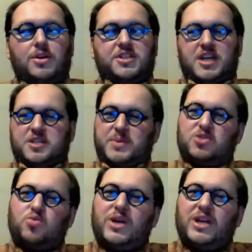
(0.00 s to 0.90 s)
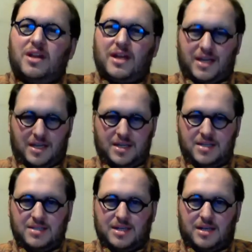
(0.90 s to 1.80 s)
Shakespeare's Will
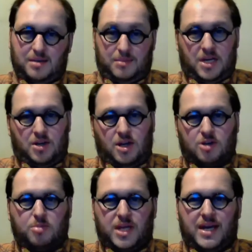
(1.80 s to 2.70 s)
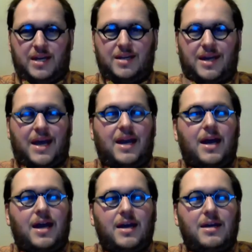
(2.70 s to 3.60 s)
is a monologue play, and
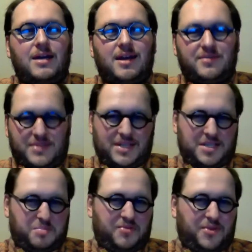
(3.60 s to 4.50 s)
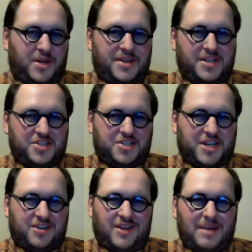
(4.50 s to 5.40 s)
I have said this before on this
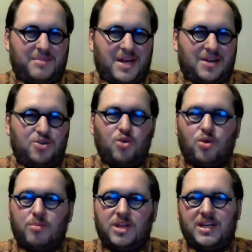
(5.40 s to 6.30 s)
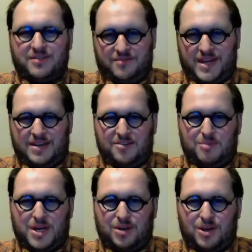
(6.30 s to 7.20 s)
channel, I'm not normally a fan of
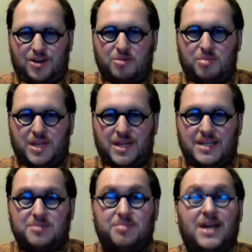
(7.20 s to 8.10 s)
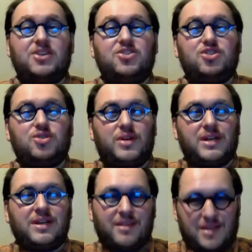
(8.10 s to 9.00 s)
monologue plays, but I
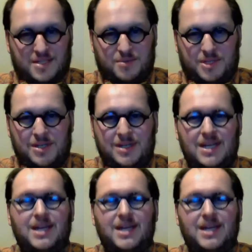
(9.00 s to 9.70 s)
enjoyed this one.